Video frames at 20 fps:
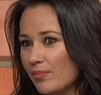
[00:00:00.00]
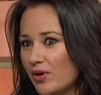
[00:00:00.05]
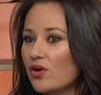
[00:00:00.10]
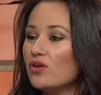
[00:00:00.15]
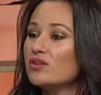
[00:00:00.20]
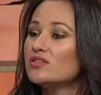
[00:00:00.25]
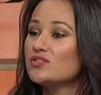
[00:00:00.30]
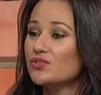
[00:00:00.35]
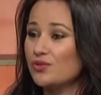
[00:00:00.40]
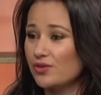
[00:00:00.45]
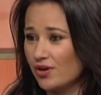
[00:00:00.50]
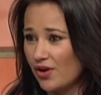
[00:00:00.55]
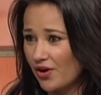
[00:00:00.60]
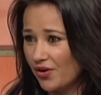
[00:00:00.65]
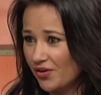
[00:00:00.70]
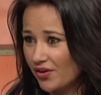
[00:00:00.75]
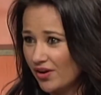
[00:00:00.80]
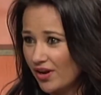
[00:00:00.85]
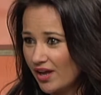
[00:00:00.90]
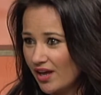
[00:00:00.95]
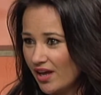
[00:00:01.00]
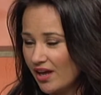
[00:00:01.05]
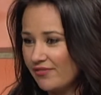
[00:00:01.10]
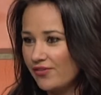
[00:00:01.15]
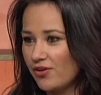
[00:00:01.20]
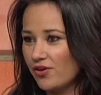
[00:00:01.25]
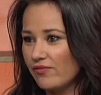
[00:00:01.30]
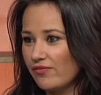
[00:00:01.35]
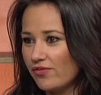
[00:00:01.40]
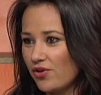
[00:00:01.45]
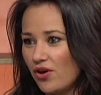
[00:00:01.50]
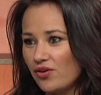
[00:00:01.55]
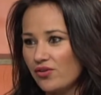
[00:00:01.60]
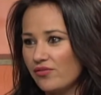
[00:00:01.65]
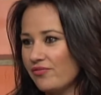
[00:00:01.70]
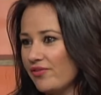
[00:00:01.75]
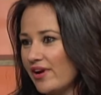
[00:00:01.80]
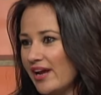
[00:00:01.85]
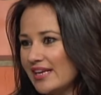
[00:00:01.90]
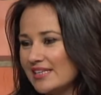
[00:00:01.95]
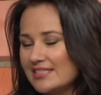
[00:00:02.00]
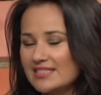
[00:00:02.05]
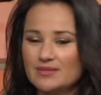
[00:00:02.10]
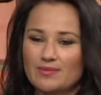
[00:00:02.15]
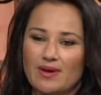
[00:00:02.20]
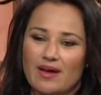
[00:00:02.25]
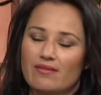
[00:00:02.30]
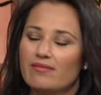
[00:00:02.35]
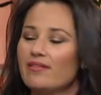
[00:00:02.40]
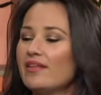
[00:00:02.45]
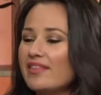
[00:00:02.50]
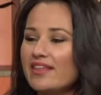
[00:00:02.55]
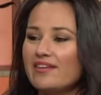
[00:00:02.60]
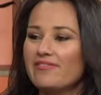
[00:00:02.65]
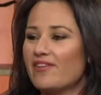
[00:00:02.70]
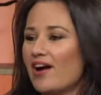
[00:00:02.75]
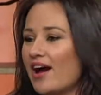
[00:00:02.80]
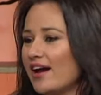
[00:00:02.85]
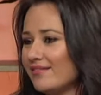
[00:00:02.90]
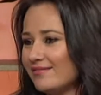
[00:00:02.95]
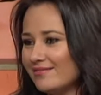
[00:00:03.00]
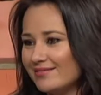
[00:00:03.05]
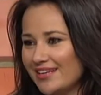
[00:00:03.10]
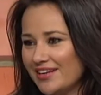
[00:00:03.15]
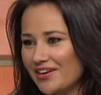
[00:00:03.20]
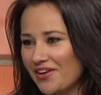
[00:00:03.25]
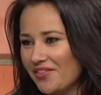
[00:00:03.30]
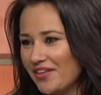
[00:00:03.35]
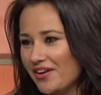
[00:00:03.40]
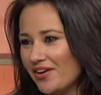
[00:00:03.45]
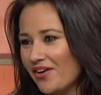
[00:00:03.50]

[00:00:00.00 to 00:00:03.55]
because you're alone. If you've got your friends, well, they're fine. You know, they're